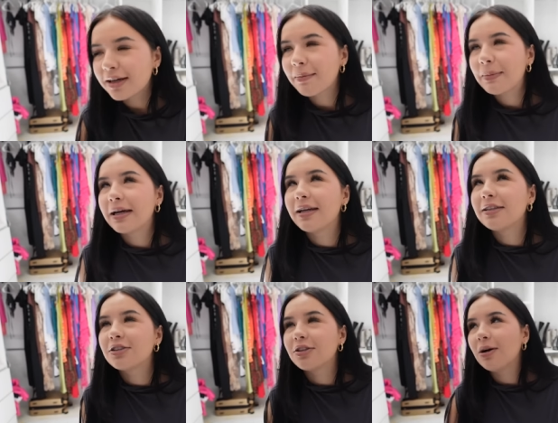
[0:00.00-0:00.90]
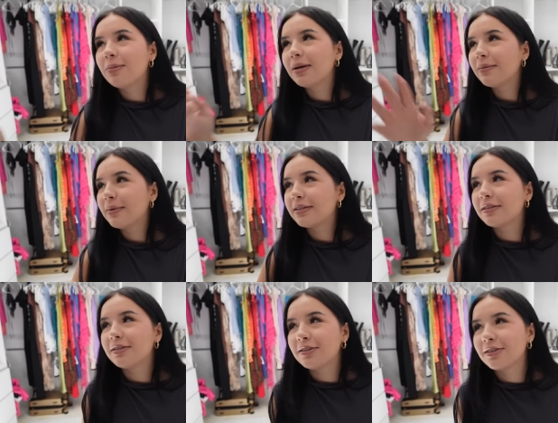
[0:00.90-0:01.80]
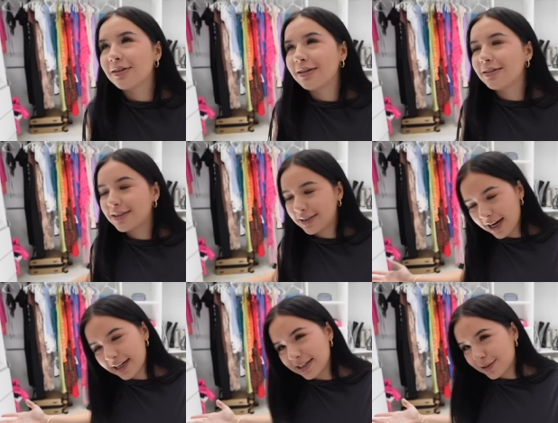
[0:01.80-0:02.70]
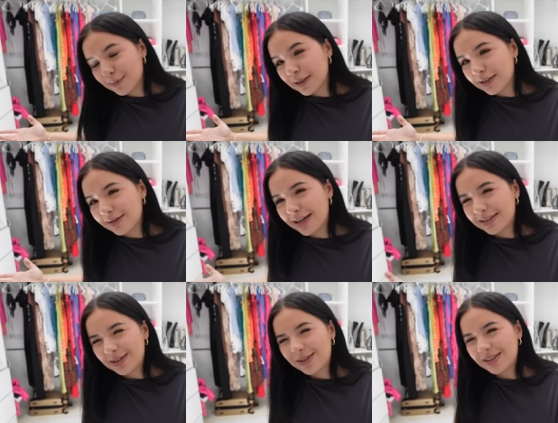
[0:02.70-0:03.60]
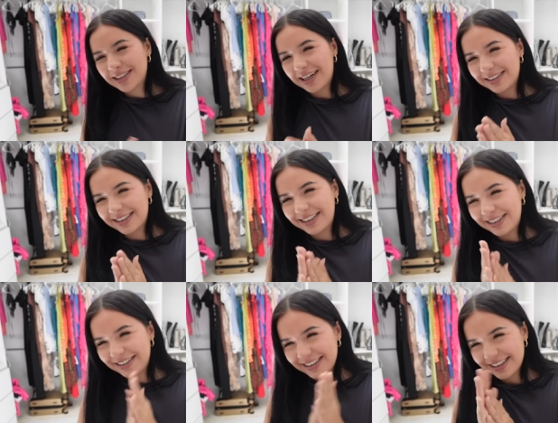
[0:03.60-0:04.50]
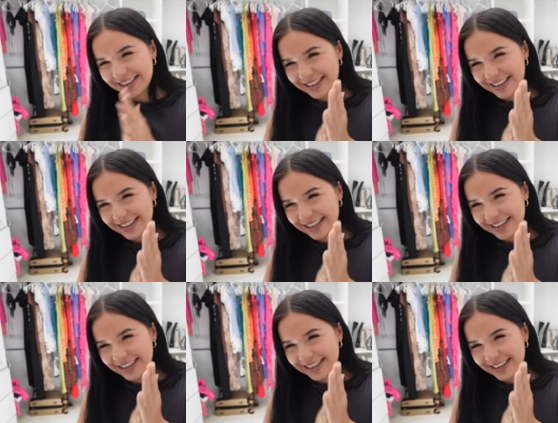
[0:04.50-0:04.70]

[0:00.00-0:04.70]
like I've been getting so many messages, so I decided to bring you guys a whole entire series.